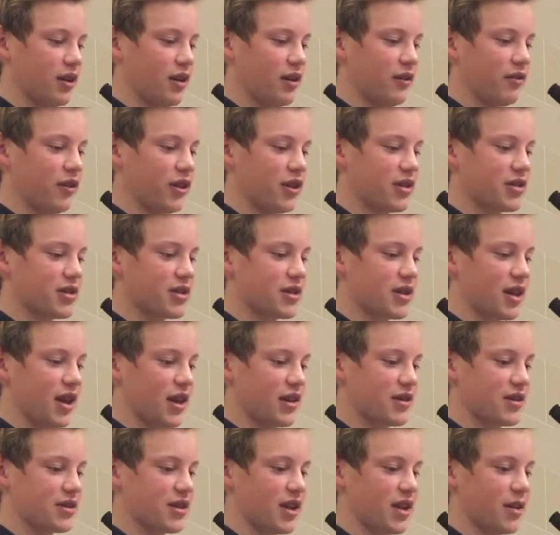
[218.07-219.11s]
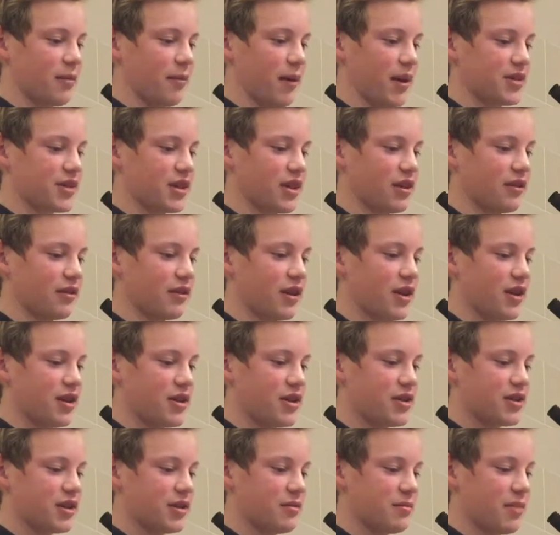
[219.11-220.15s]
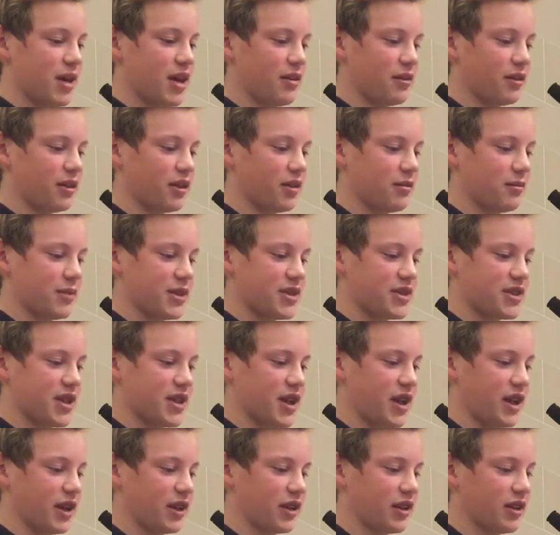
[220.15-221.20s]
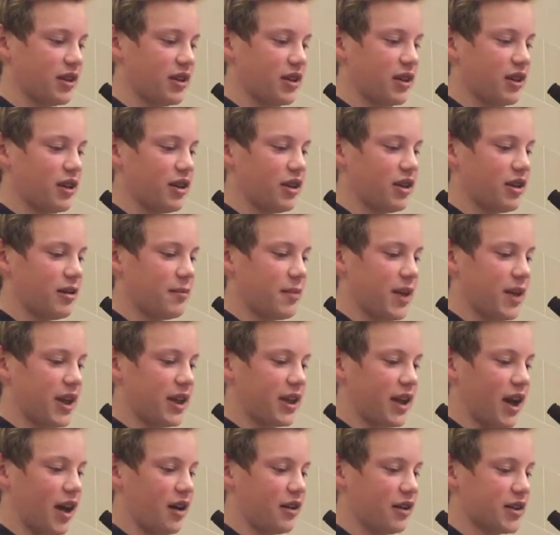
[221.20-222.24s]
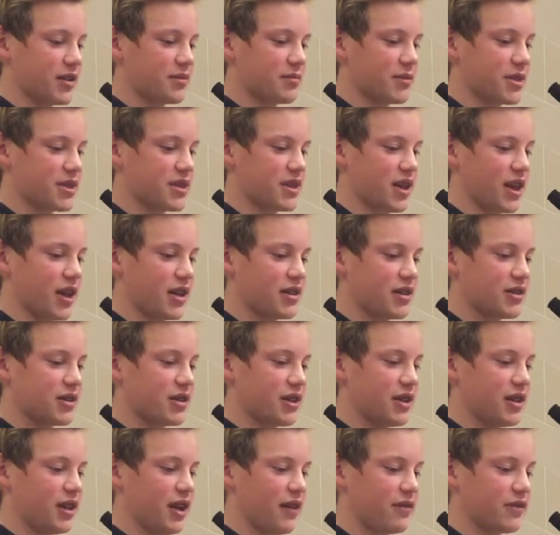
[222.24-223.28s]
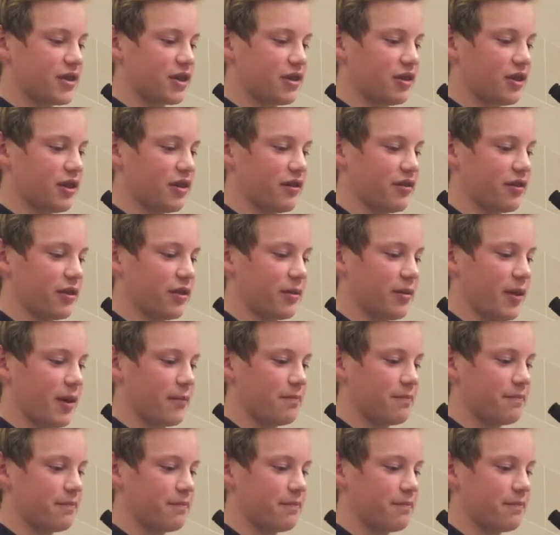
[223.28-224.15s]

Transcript: First, I say to myself, so you made a little mistake. You're going to make countless mistakes, and you have to learn from them.